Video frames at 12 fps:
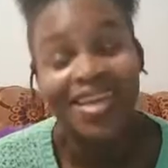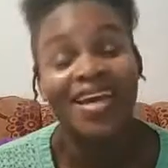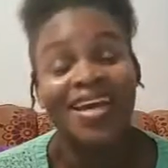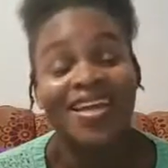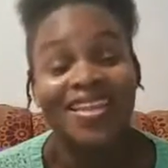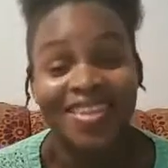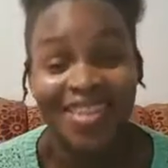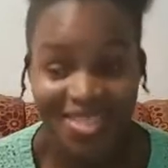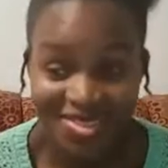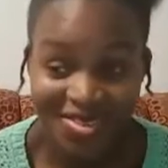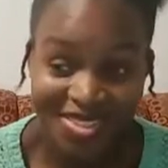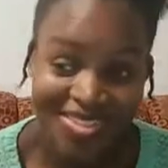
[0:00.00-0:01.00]
That's what he
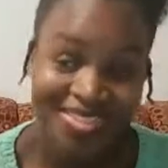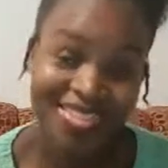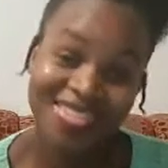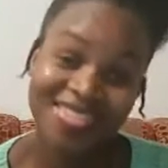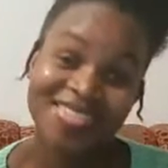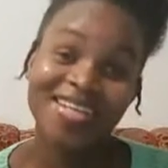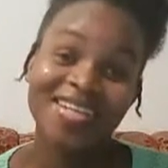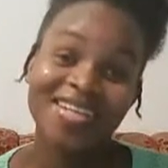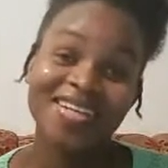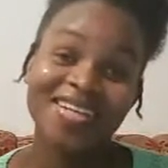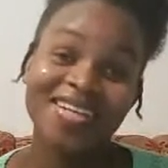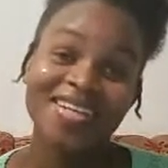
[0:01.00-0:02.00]
said. So I
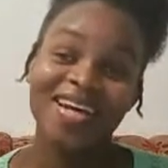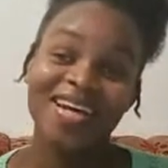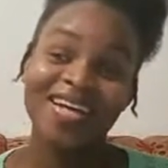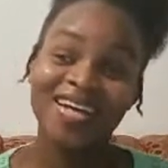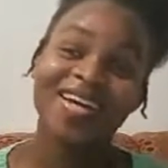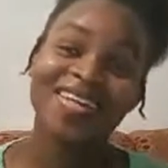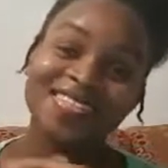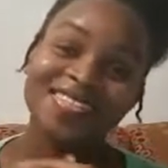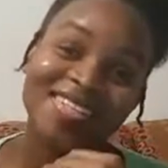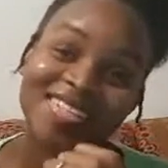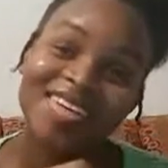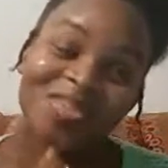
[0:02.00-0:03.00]

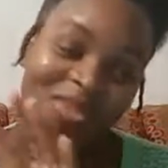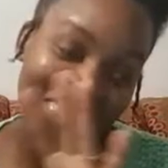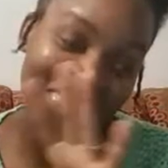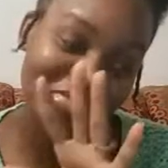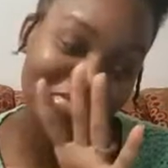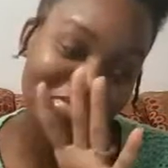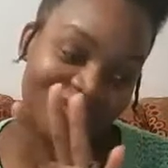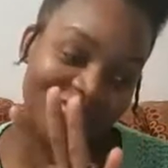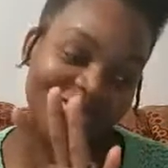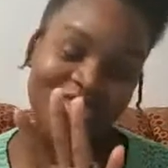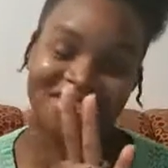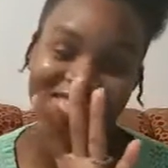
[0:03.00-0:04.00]
chat a whole heap of
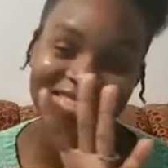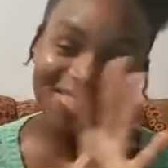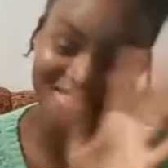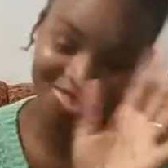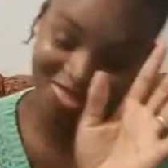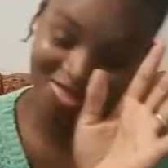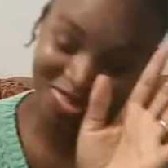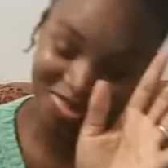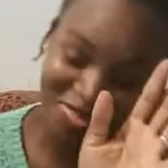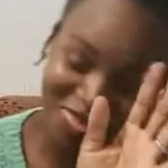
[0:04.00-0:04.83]
foolishness. So him say.